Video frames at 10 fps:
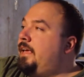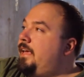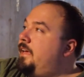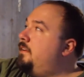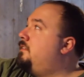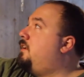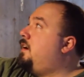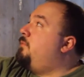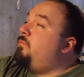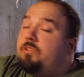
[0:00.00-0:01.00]
and
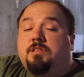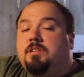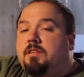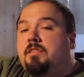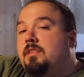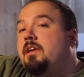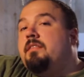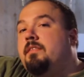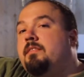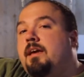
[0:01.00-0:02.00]
I really did
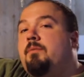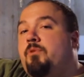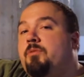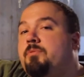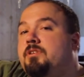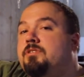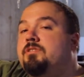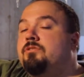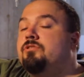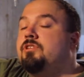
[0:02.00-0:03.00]
think that that might be a
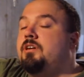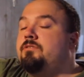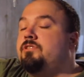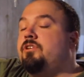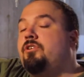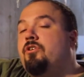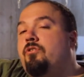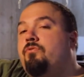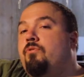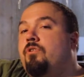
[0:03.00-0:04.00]
solution I was going to
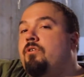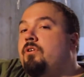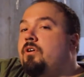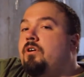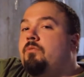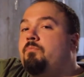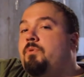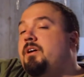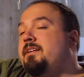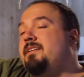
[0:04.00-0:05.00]
go for,
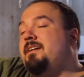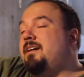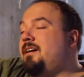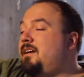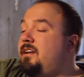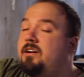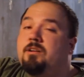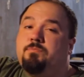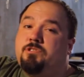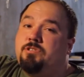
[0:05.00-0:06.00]
but I ended
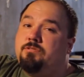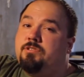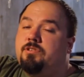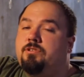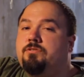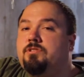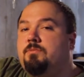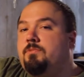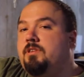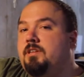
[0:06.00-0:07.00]
up choosing to do
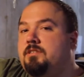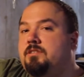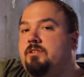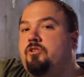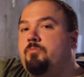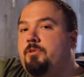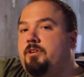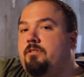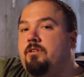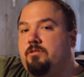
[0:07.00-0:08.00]
something that's a little
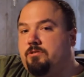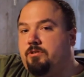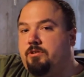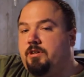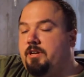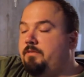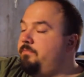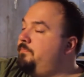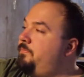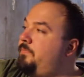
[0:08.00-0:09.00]
bit alternative.
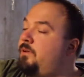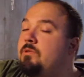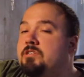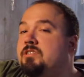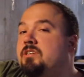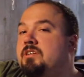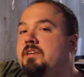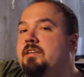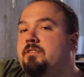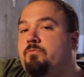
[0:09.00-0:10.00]
I was
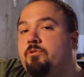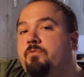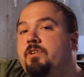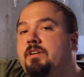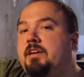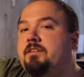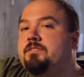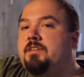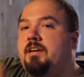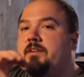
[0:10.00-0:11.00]
looking at the roofing
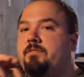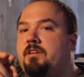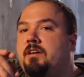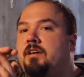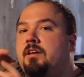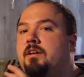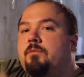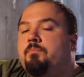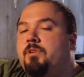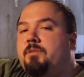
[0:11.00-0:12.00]
nails that have the
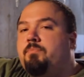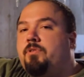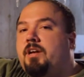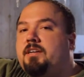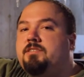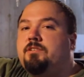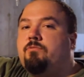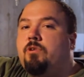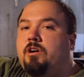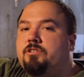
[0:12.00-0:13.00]
big plastic
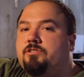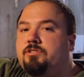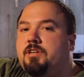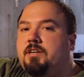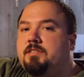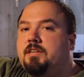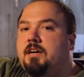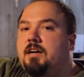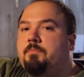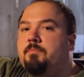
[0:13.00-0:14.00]
washers on
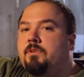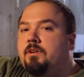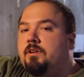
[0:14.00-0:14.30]
top,